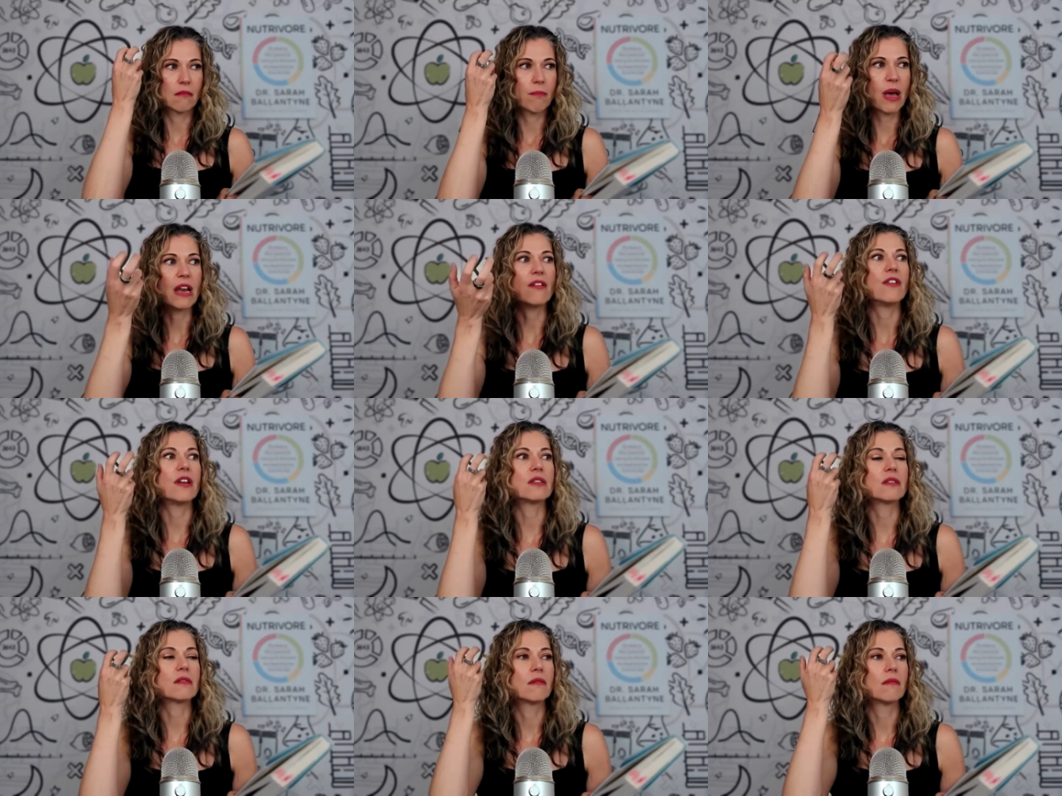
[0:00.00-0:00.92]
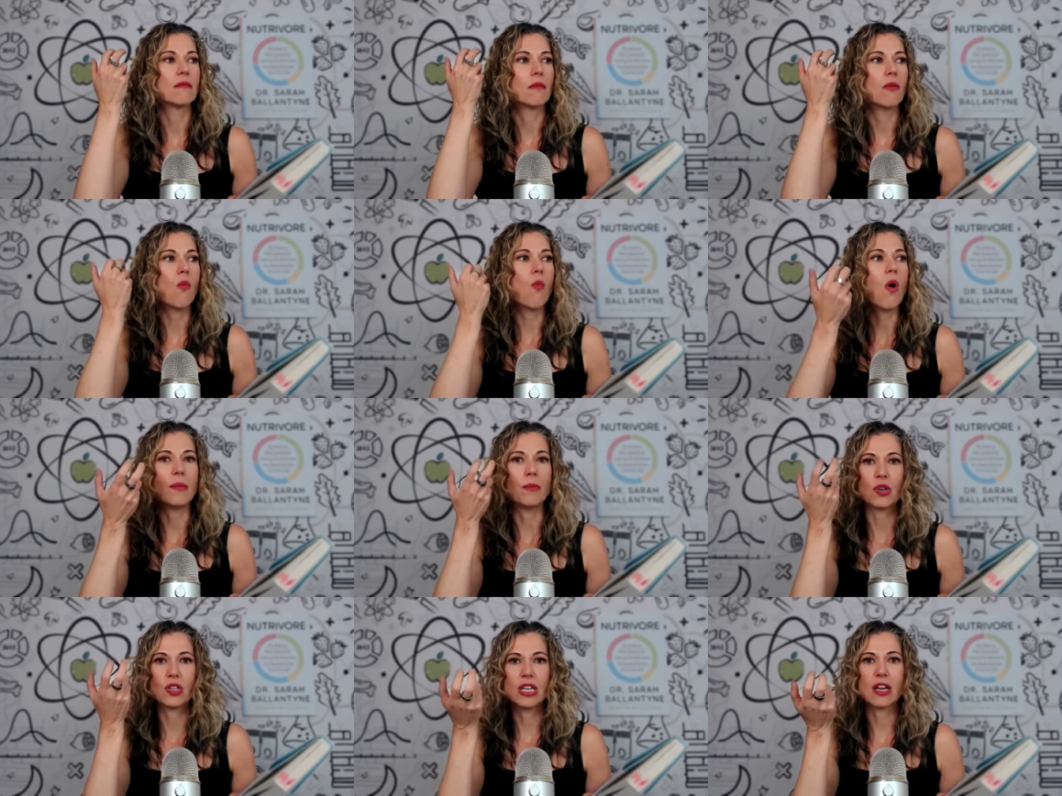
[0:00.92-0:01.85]
benefits one
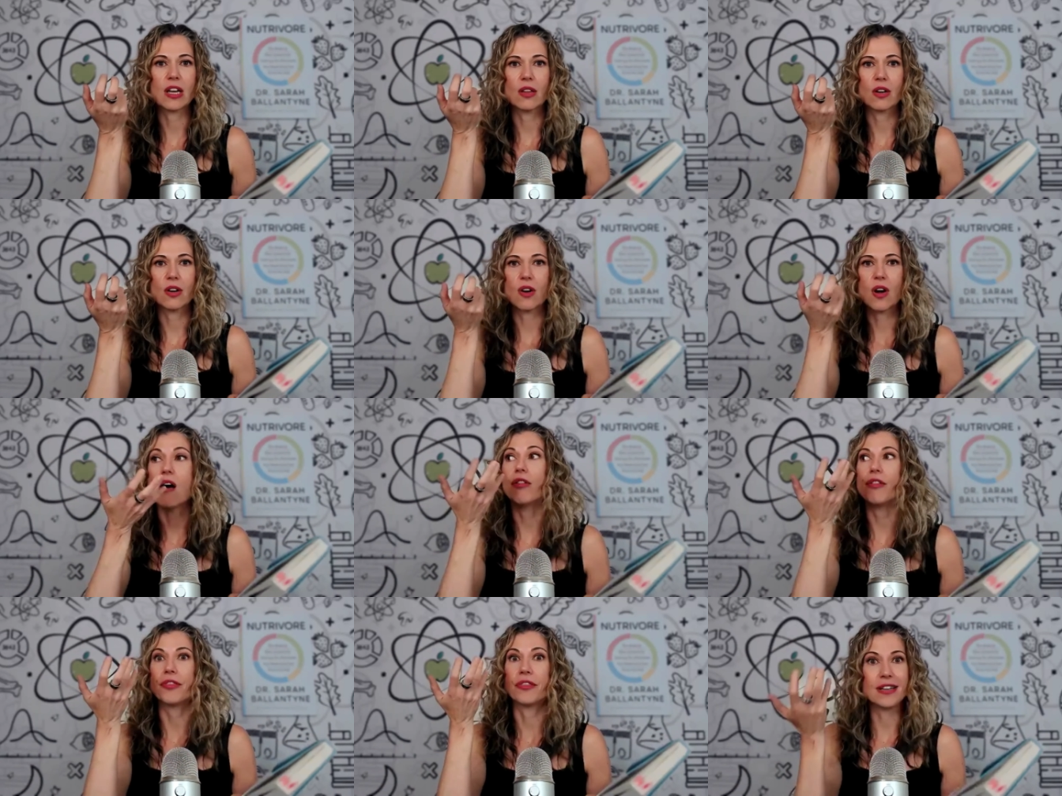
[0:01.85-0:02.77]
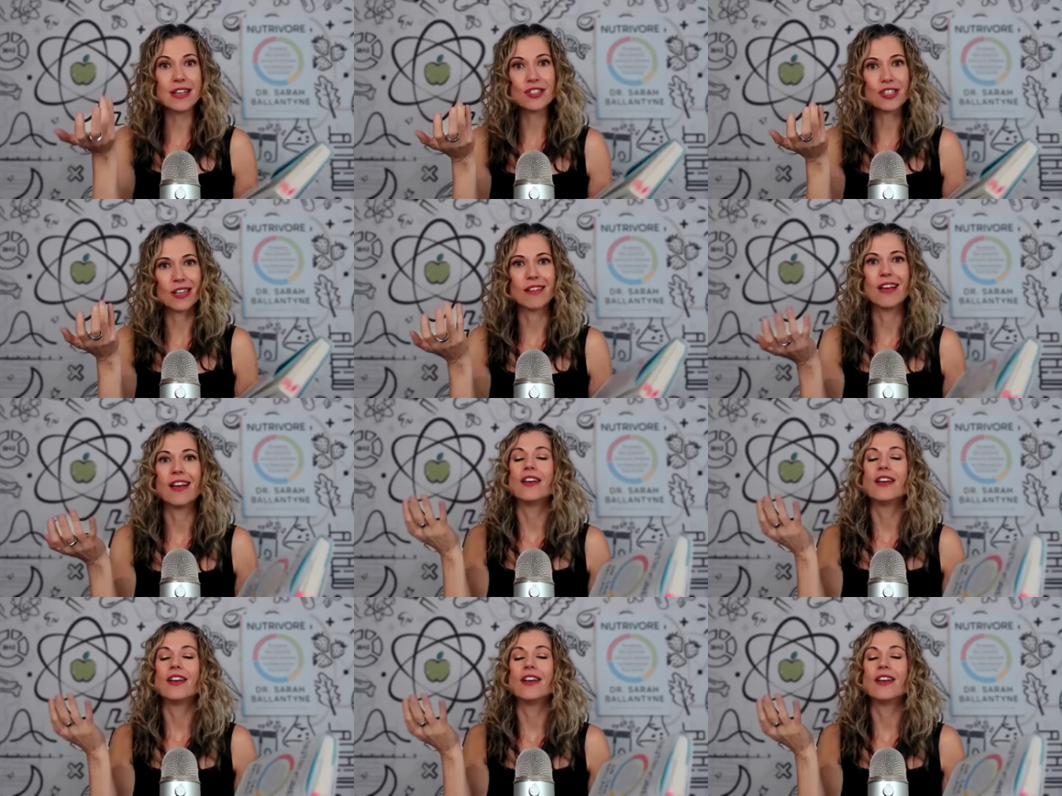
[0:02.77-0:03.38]
particular health condition.